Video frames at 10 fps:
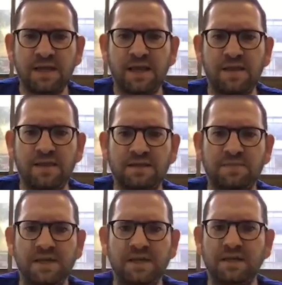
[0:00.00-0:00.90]
and there's
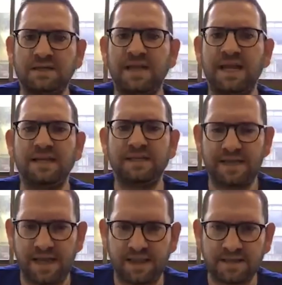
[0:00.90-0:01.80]
been 10
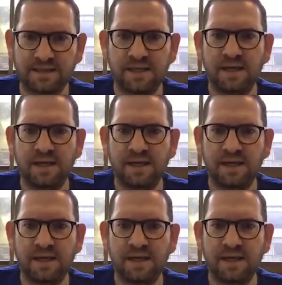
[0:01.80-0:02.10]
deaths.